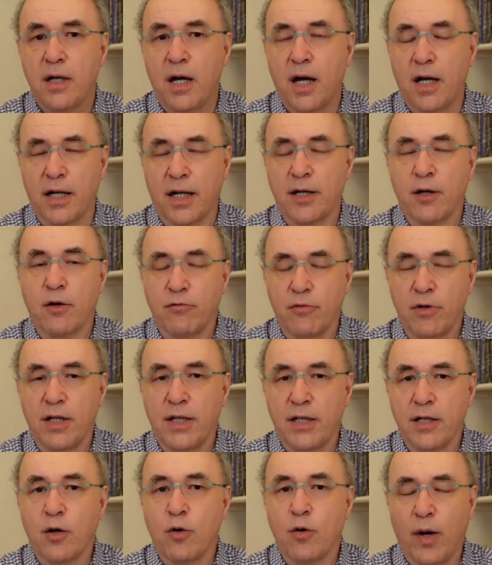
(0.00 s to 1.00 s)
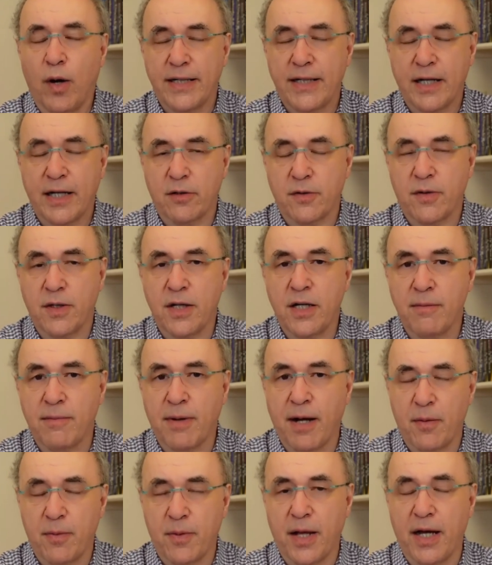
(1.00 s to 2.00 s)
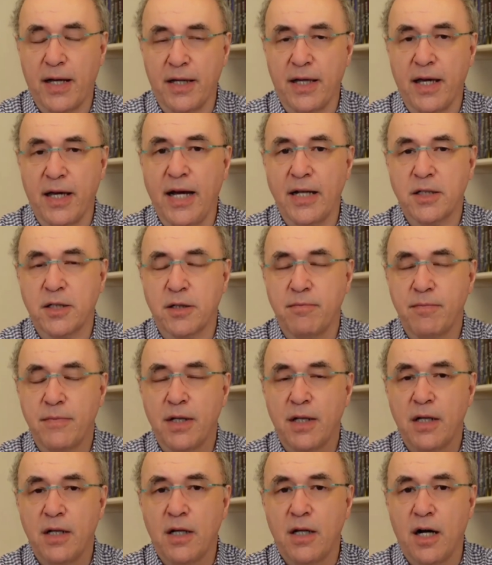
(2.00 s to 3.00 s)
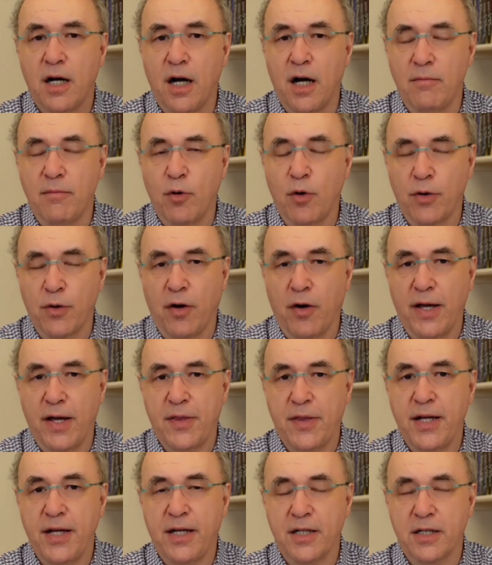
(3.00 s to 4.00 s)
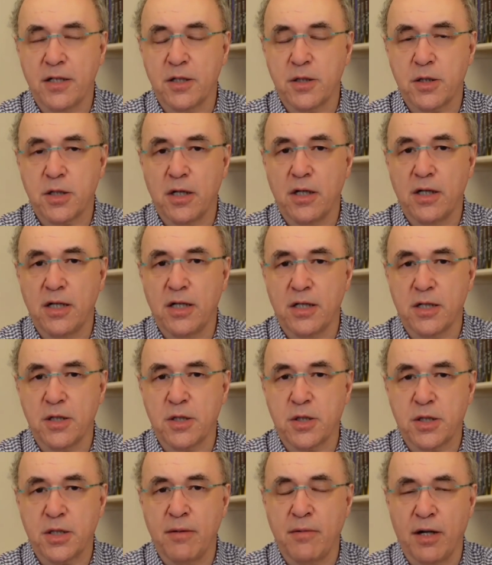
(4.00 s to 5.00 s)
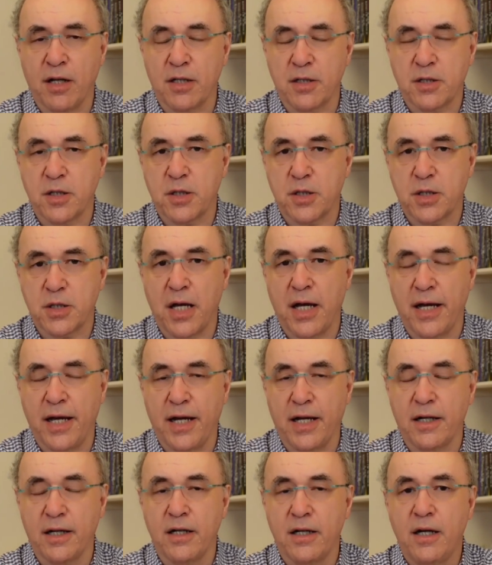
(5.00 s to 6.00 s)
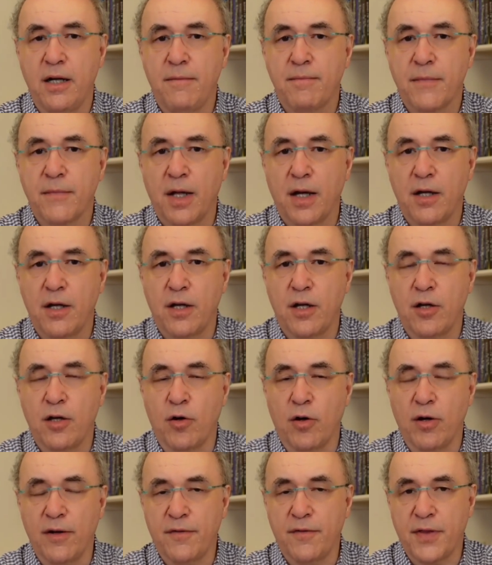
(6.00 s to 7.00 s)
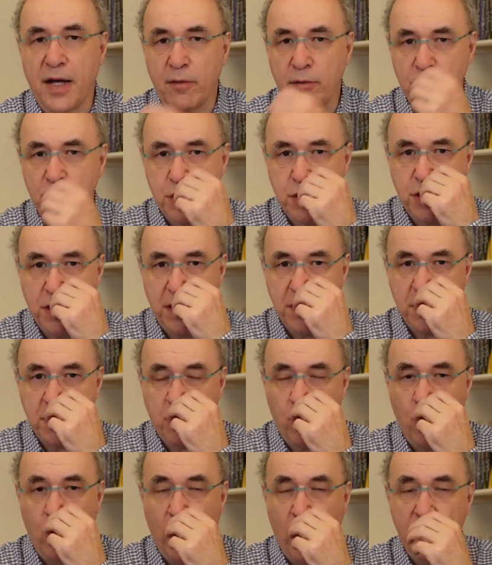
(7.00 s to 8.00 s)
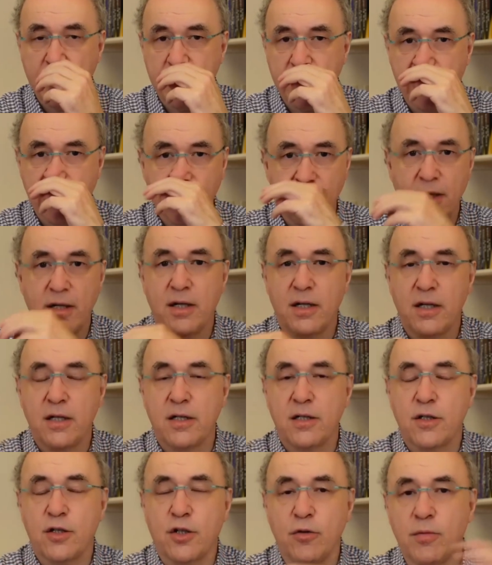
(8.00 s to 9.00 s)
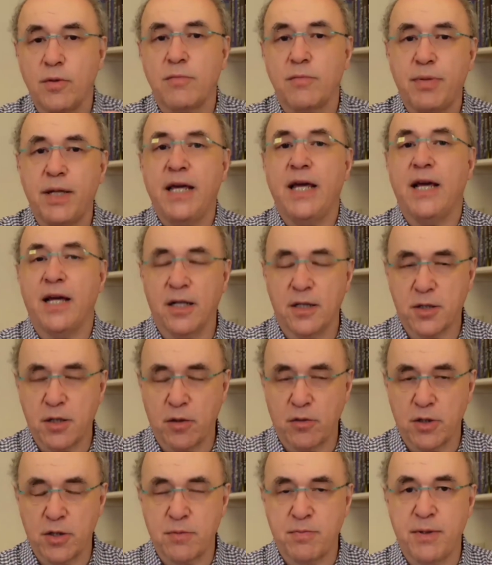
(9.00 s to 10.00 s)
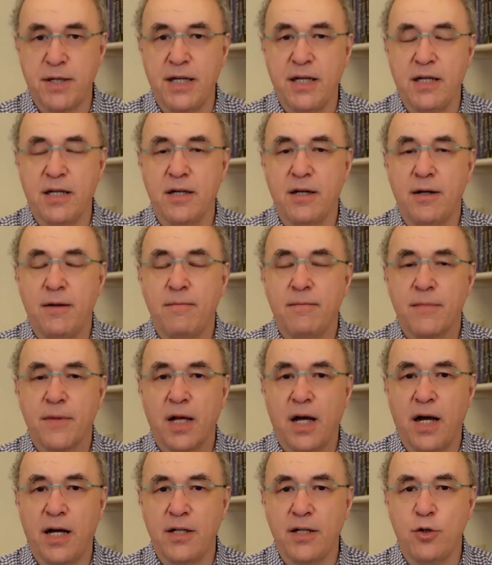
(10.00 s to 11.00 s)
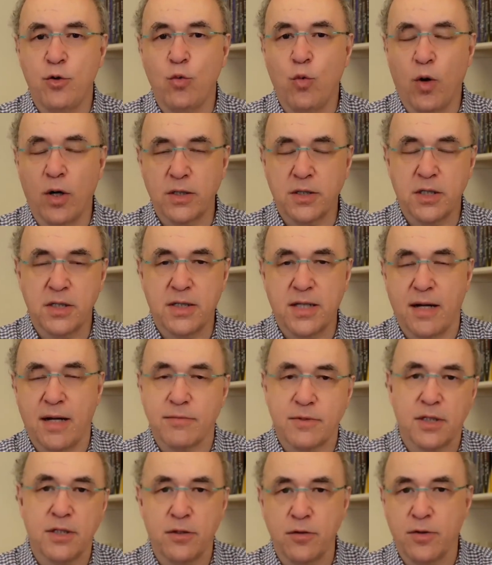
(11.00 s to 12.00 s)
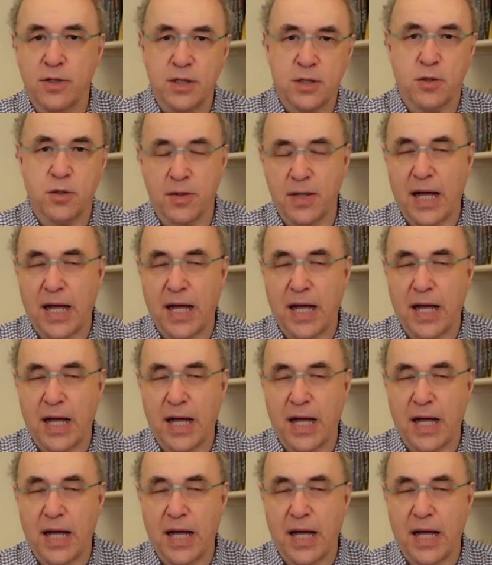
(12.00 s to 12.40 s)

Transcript: And I don't really know quite how to think about that yet. Um, although I think it is it is similar to saying, you know, if there was just one human being, so to speak, and you wanted them to do this or